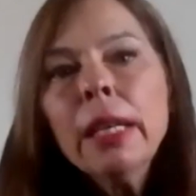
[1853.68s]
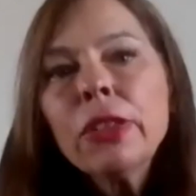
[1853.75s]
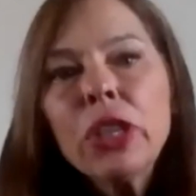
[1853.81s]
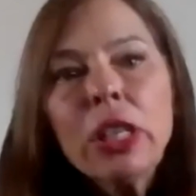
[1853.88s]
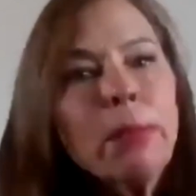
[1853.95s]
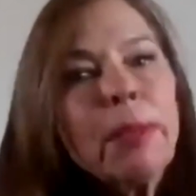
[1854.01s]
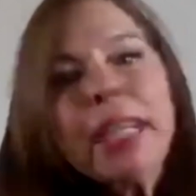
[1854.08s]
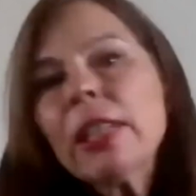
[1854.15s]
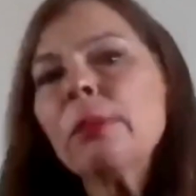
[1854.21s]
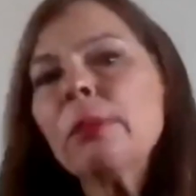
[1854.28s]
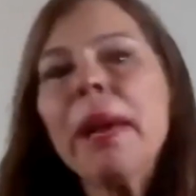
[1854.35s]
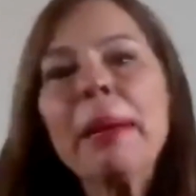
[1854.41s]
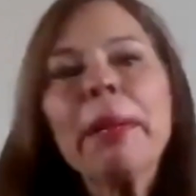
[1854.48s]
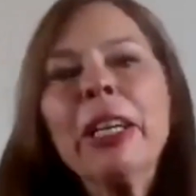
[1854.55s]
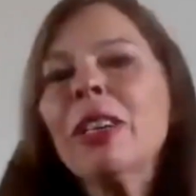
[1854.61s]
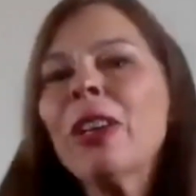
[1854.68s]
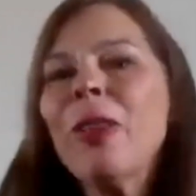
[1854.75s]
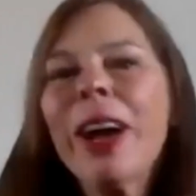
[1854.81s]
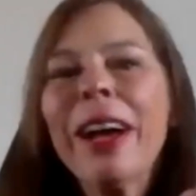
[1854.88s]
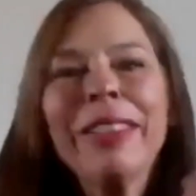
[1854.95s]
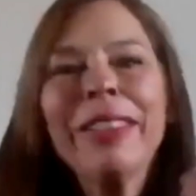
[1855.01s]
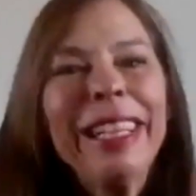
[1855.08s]
Just because maybe you
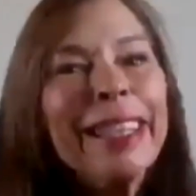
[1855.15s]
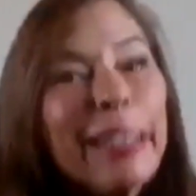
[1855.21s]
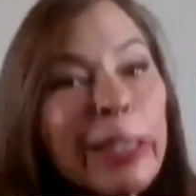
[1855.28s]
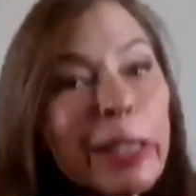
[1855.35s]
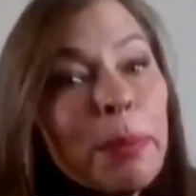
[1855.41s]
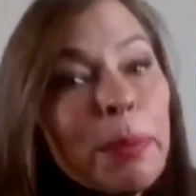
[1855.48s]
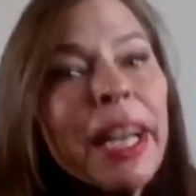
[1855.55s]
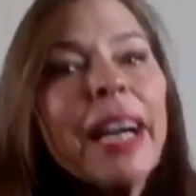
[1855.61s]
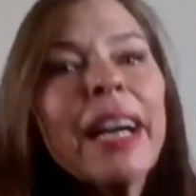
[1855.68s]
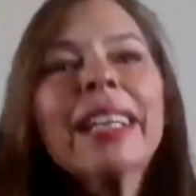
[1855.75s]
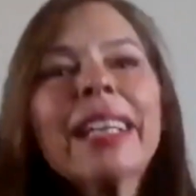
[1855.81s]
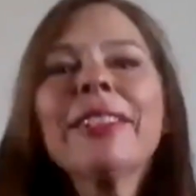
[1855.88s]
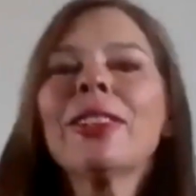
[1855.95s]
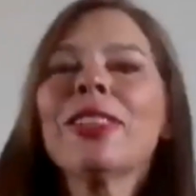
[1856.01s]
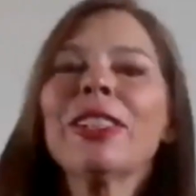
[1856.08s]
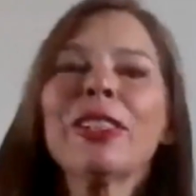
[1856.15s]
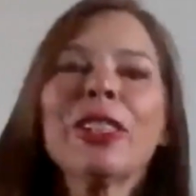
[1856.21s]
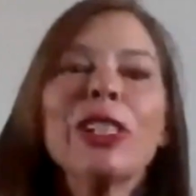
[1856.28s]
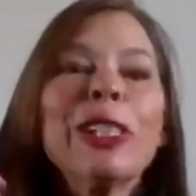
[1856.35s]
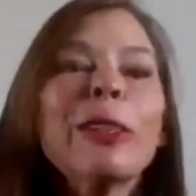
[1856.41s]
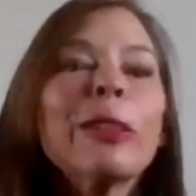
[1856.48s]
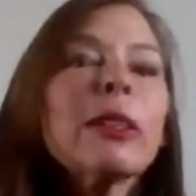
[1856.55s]
don't have the years behind you and you're
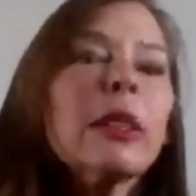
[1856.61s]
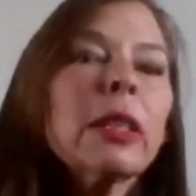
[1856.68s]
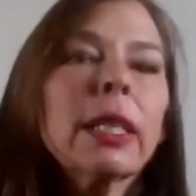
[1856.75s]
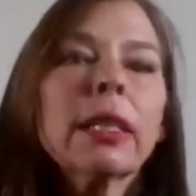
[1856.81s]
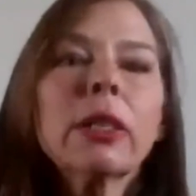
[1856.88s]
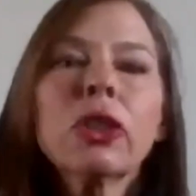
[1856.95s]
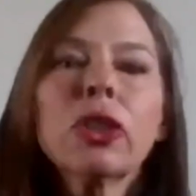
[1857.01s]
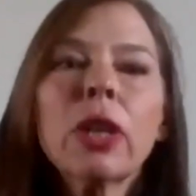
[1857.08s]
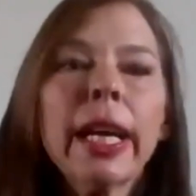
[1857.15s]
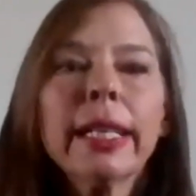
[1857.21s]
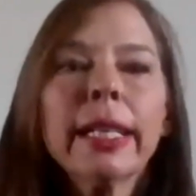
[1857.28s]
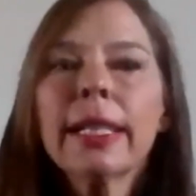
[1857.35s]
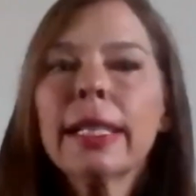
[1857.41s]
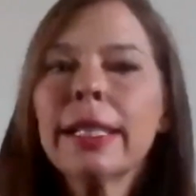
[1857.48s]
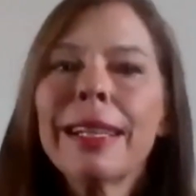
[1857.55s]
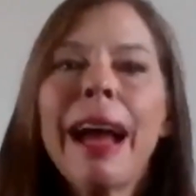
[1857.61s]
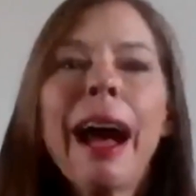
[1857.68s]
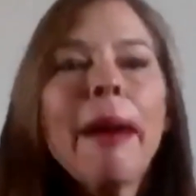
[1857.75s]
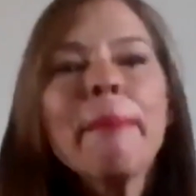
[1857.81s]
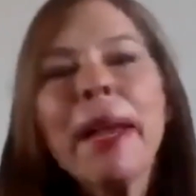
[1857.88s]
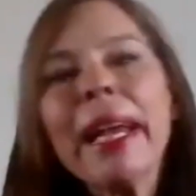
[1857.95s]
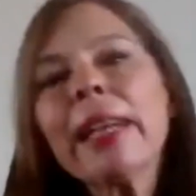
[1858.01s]
still learning the trade does
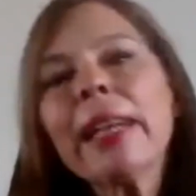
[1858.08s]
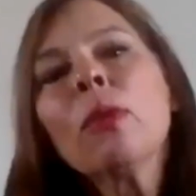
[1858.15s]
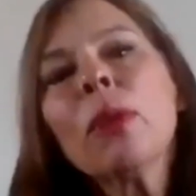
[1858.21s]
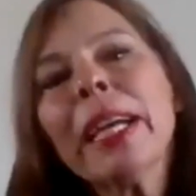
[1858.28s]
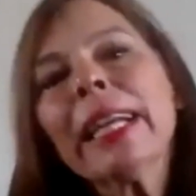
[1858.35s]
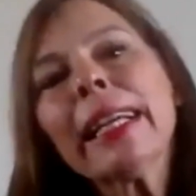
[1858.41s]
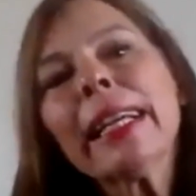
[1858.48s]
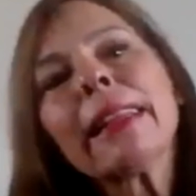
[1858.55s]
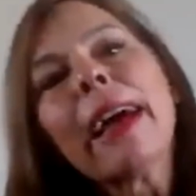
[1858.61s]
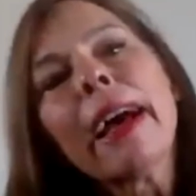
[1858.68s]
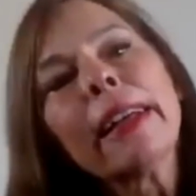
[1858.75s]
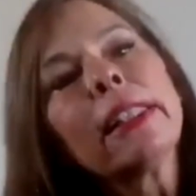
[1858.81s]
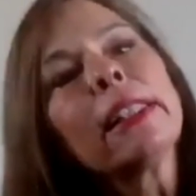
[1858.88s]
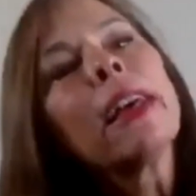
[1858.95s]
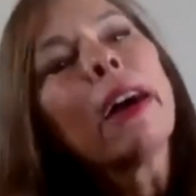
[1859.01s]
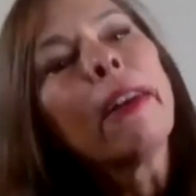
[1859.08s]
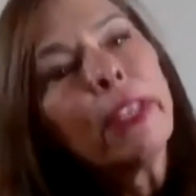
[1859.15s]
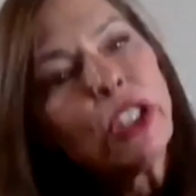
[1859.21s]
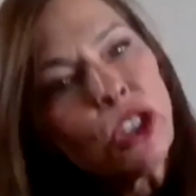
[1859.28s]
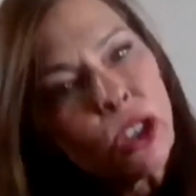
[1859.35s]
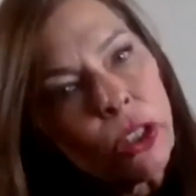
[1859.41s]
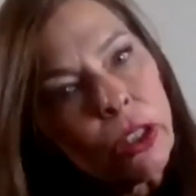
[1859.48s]
not make you any less of a
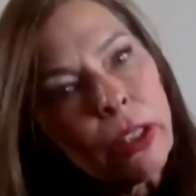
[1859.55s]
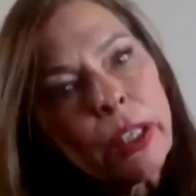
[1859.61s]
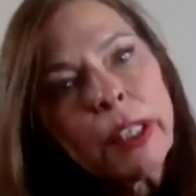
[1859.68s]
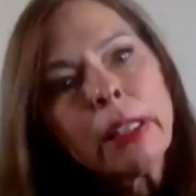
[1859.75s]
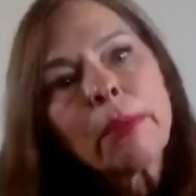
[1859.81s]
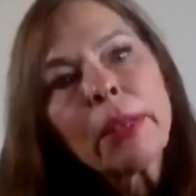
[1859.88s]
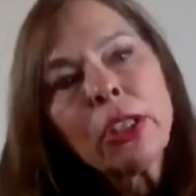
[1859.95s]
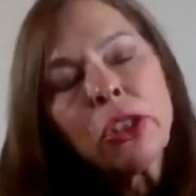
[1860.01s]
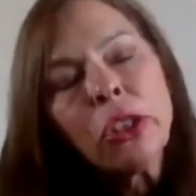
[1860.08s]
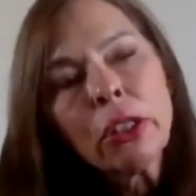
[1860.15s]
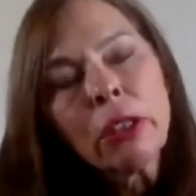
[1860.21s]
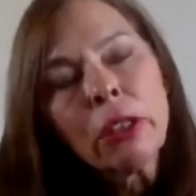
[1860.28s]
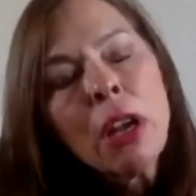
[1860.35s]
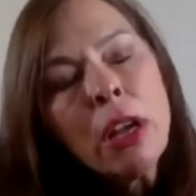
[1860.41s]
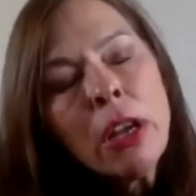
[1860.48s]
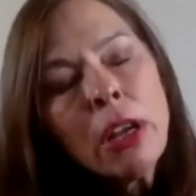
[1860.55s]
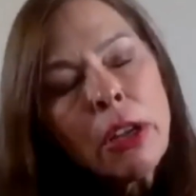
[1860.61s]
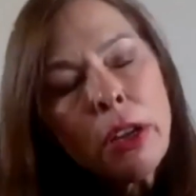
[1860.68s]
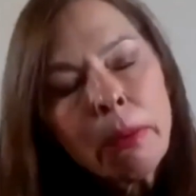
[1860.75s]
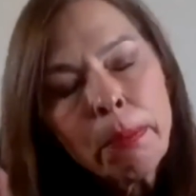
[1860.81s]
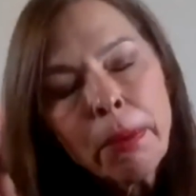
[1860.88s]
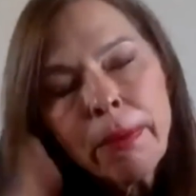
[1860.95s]
journalist, because
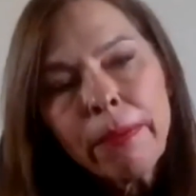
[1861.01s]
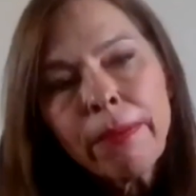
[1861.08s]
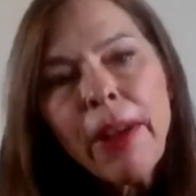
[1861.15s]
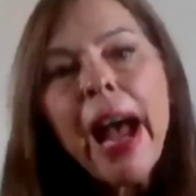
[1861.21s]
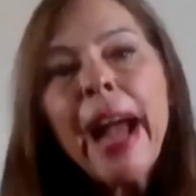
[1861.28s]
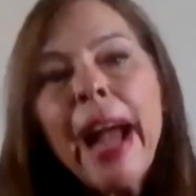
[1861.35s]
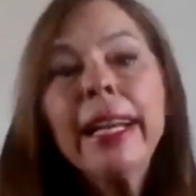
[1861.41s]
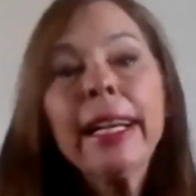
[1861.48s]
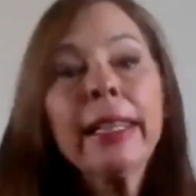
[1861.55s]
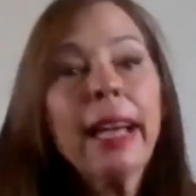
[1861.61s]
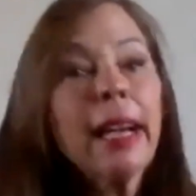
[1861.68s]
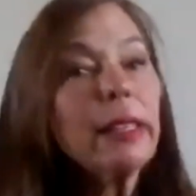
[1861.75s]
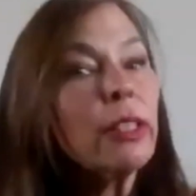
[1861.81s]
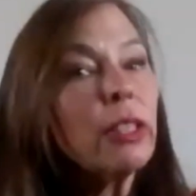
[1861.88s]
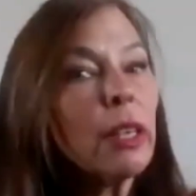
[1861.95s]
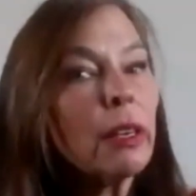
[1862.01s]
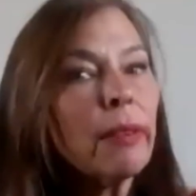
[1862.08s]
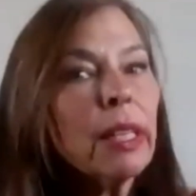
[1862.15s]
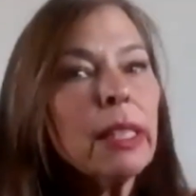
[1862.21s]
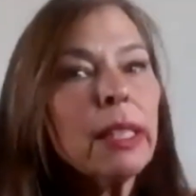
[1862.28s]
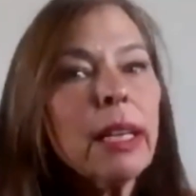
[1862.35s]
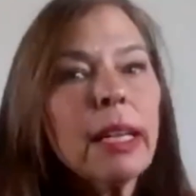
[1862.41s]
you're providing that
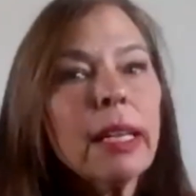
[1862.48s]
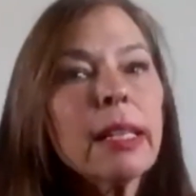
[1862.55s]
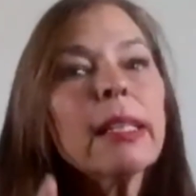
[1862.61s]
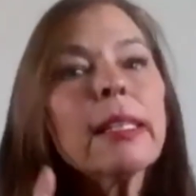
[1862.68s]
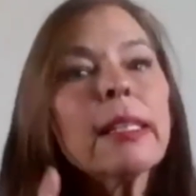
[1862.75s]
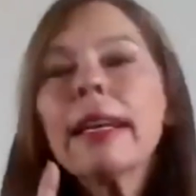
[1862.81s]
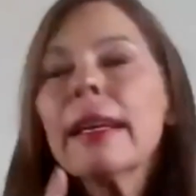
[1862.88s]
service, and it is